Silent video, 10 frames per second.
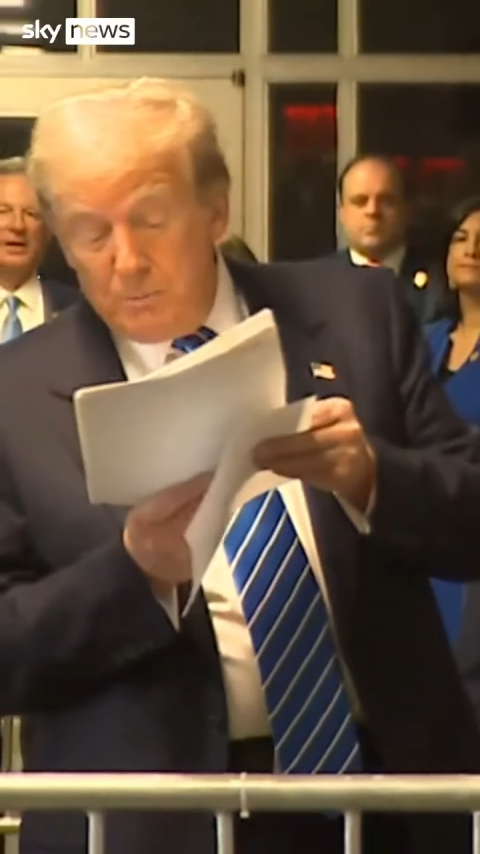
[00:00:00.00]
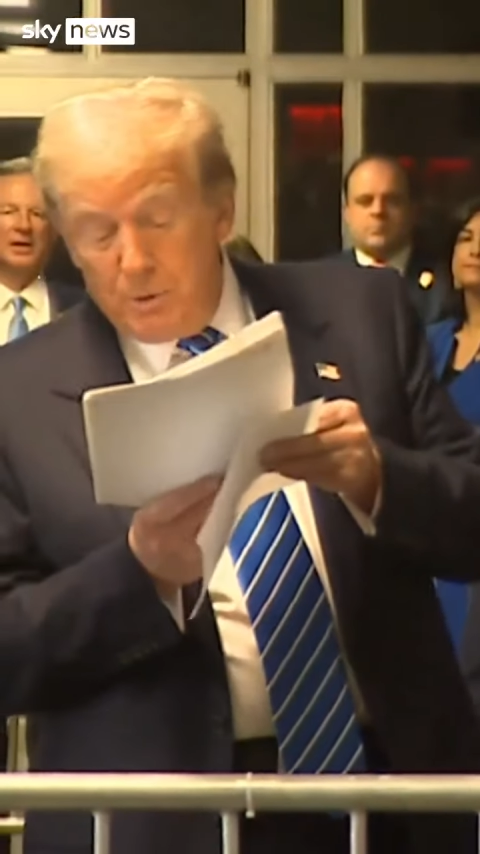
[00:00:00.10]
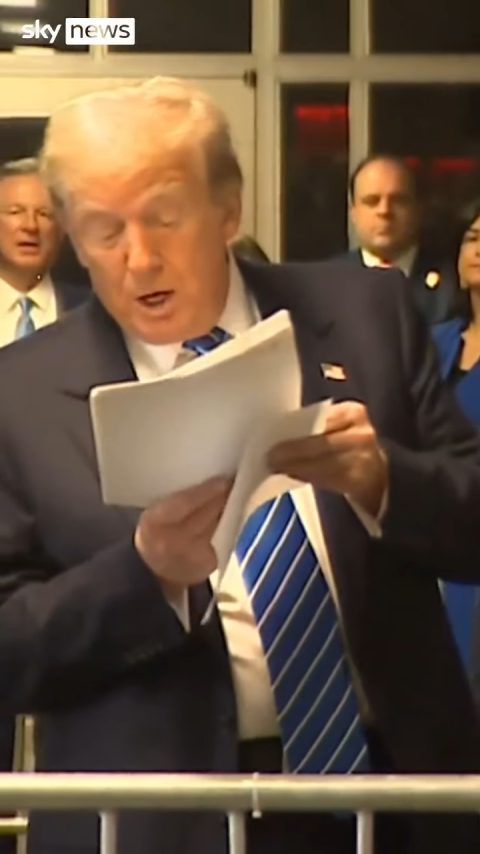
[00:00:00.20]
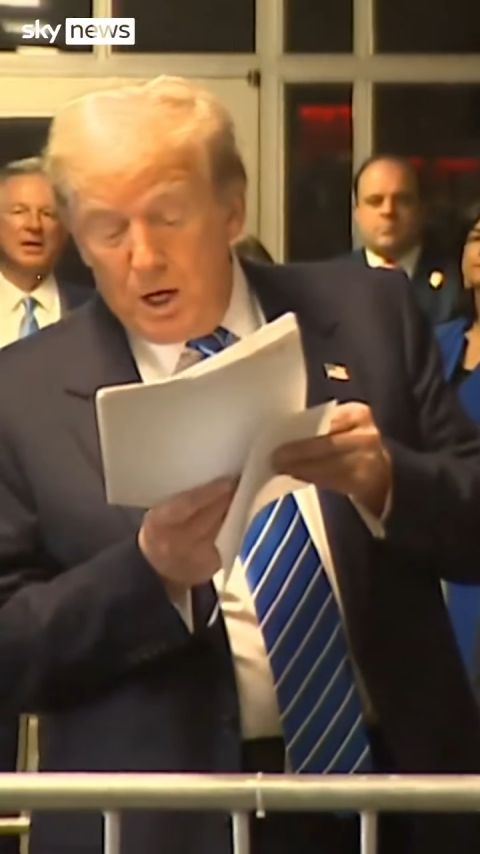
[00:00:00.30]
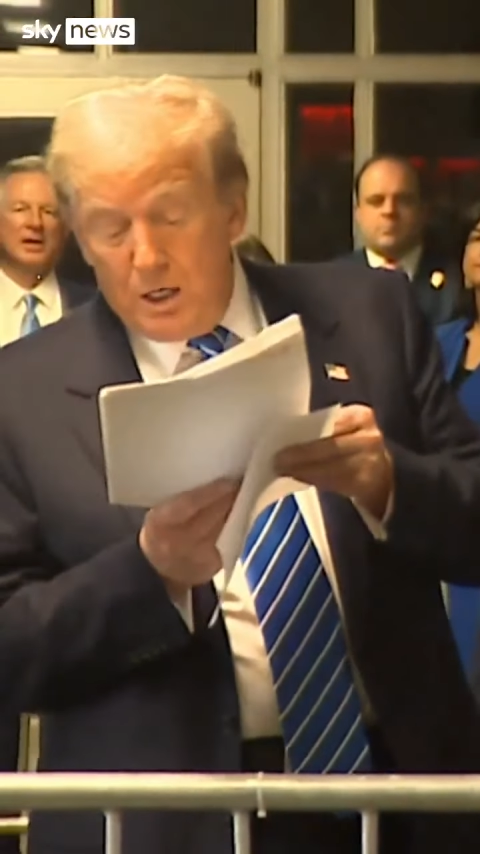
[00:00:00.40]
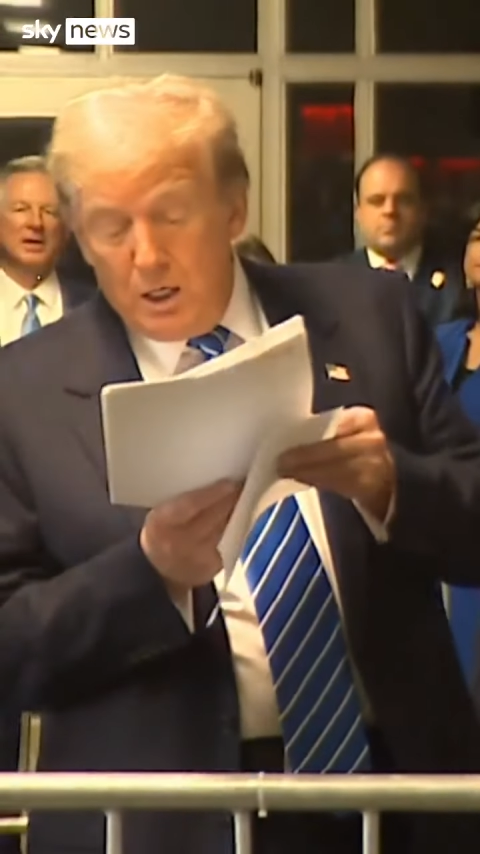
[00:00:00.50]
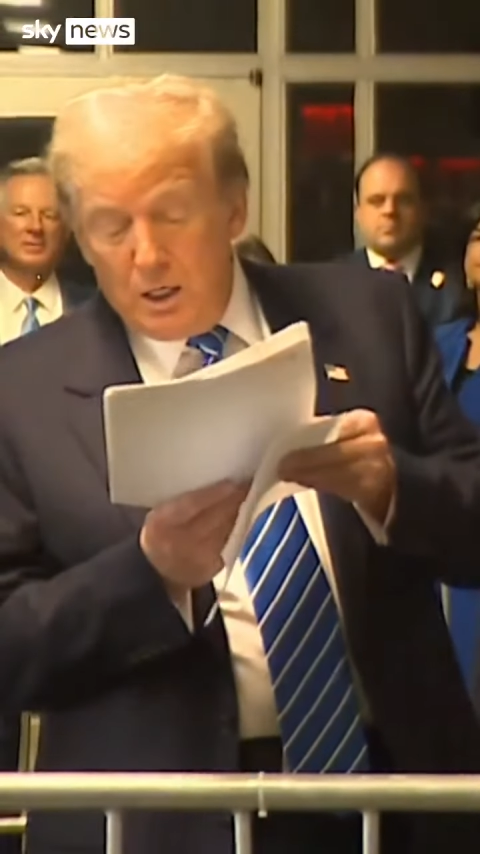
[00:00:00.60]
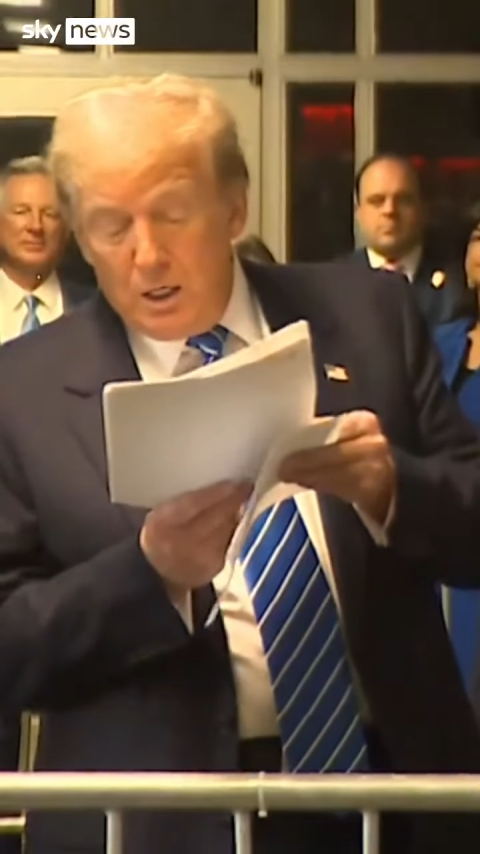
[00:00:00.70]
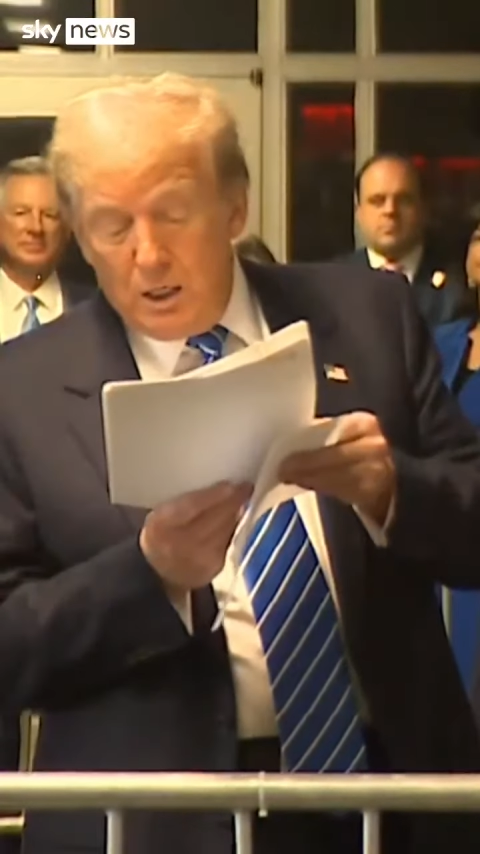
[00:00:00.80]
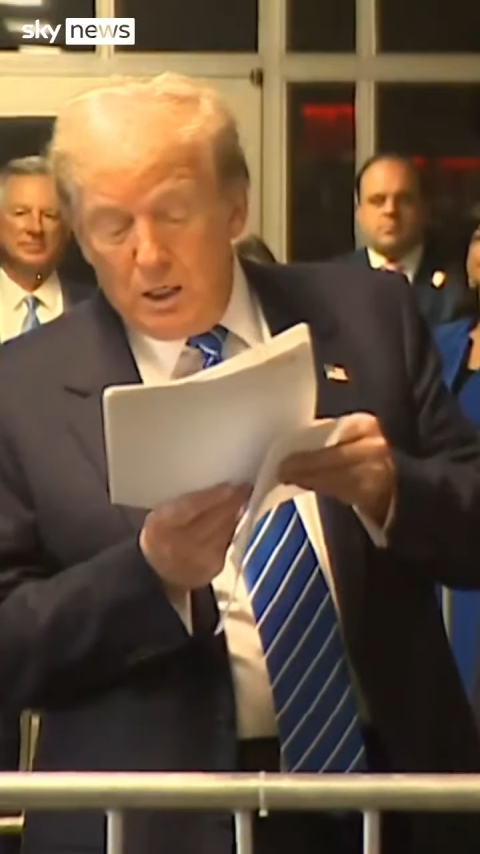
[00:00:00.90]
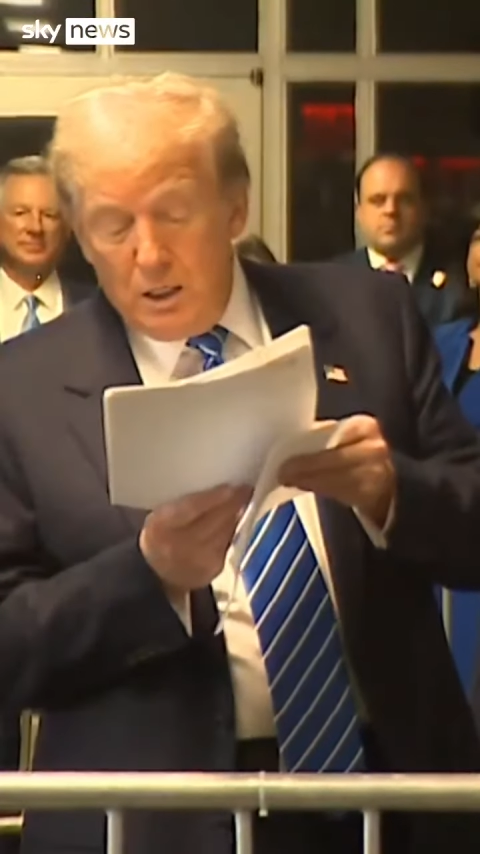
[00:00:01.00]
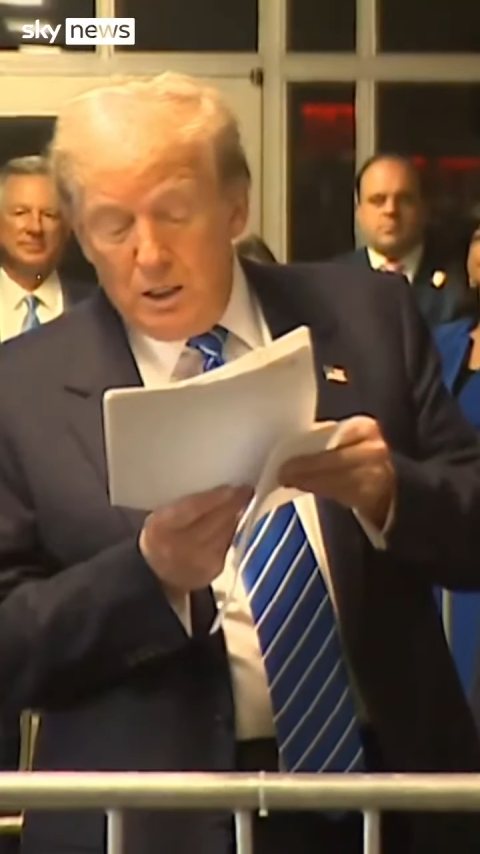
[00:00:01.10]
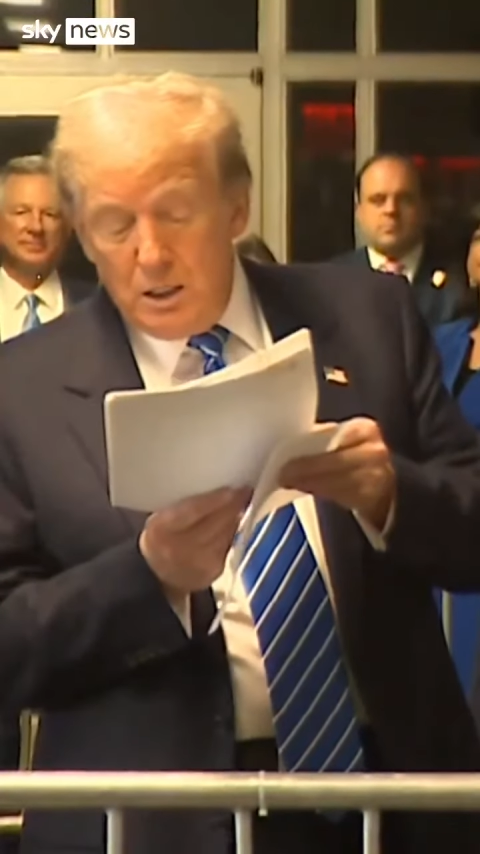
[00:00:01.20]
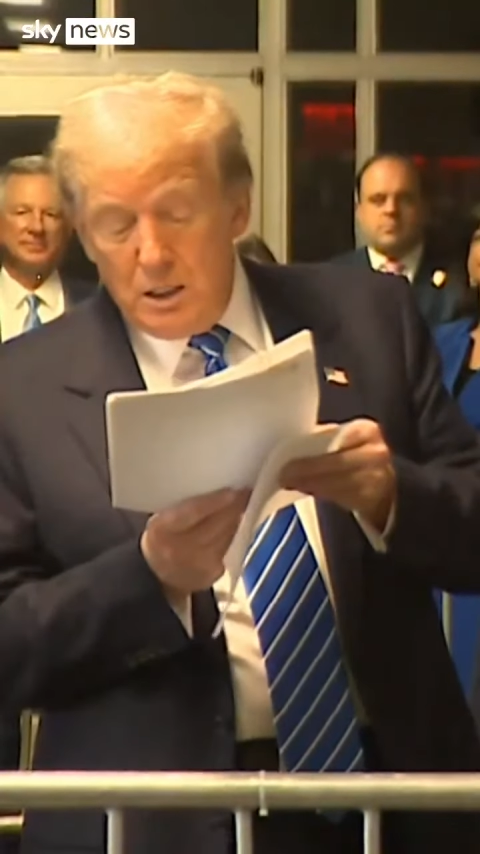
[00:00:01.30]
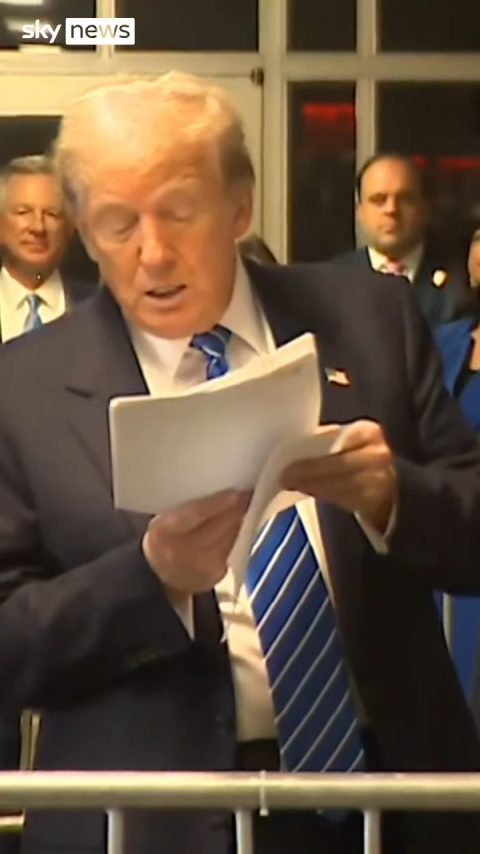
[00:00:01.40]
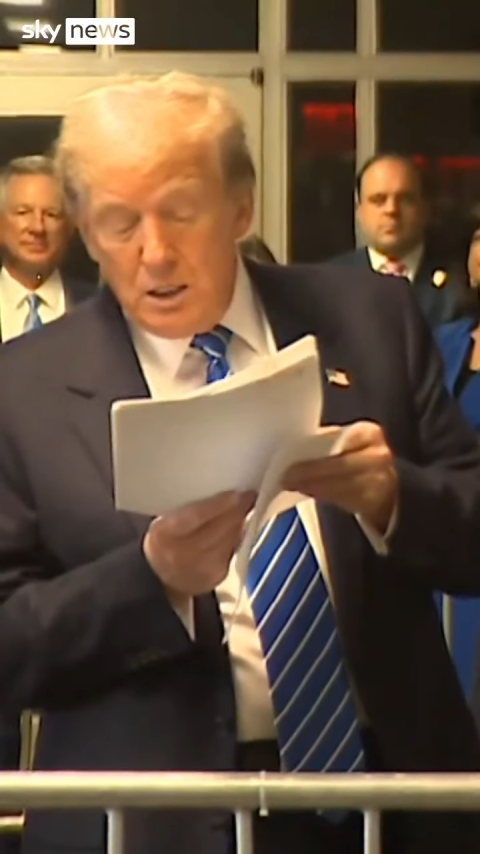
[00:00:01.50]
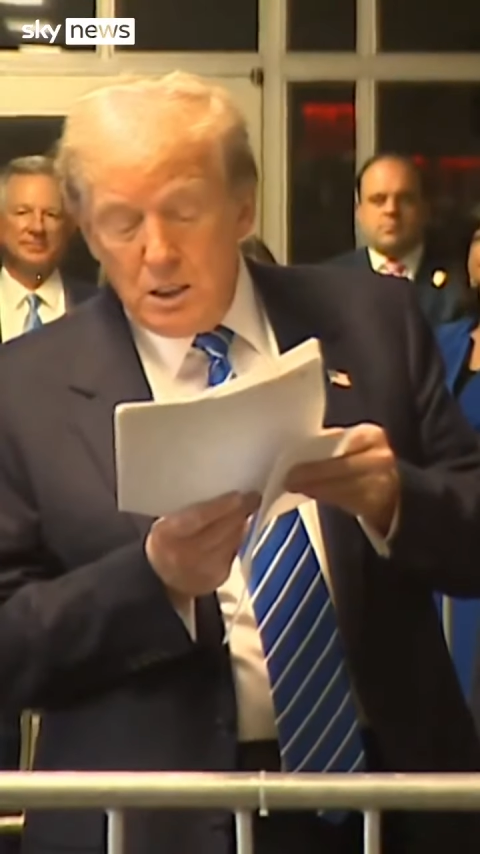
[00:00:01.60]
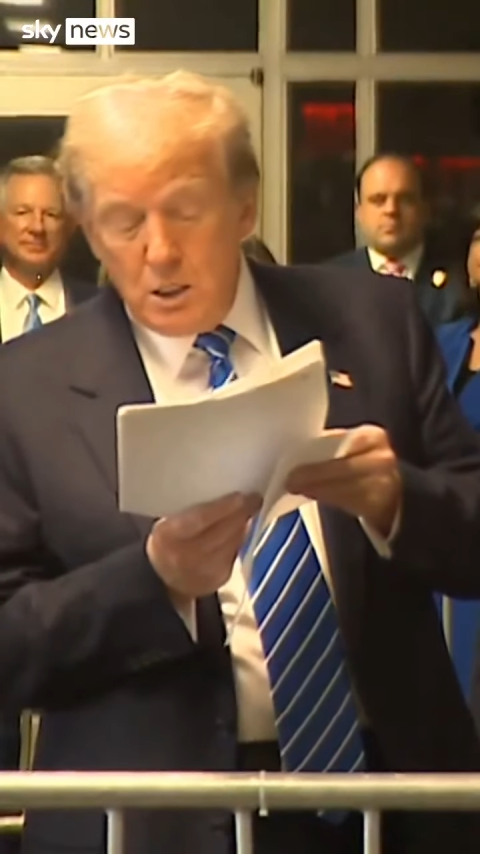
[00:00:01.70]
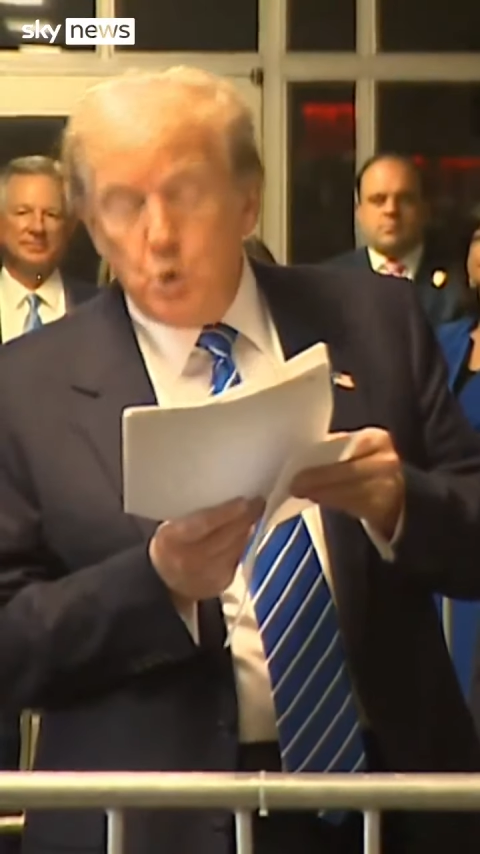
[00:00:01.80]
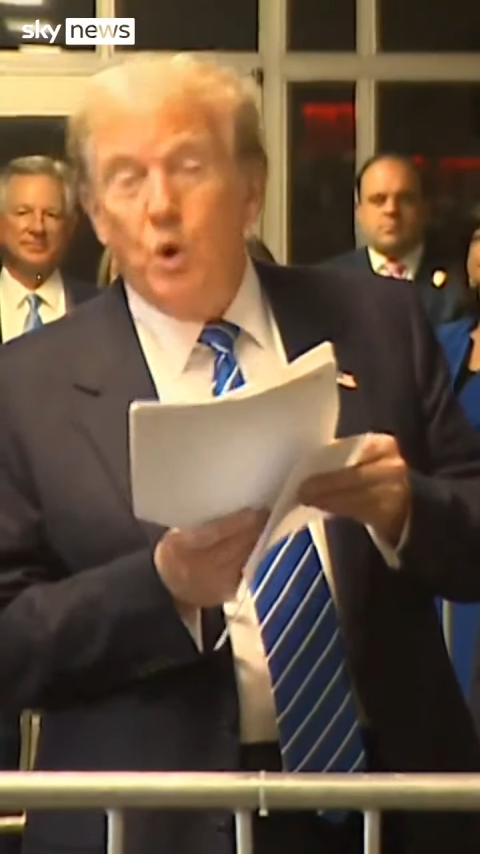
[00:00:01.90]
by
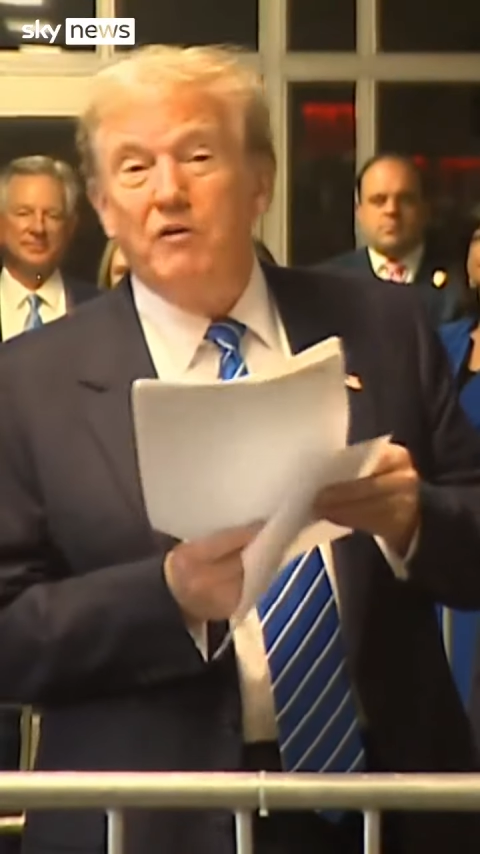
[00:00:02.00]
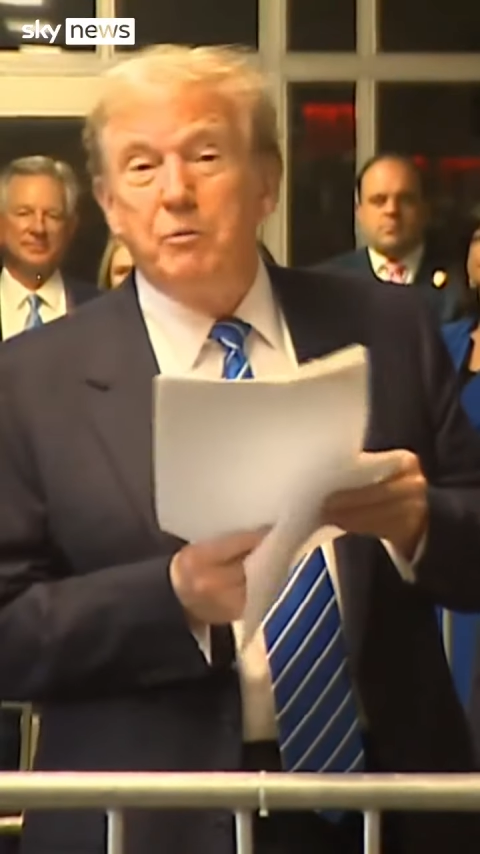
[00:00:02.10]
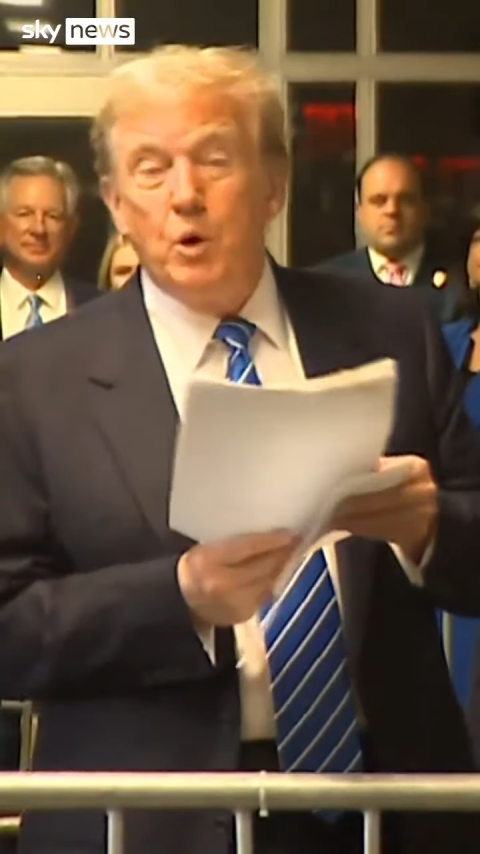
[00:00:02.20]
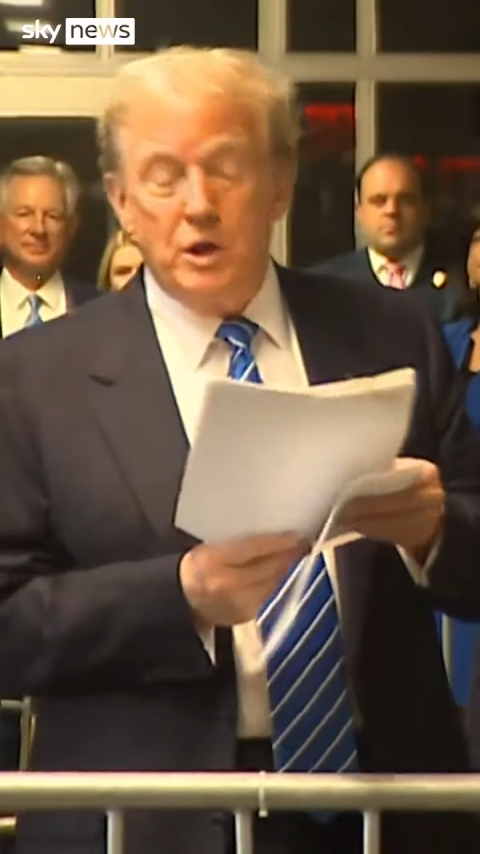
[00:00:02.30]
12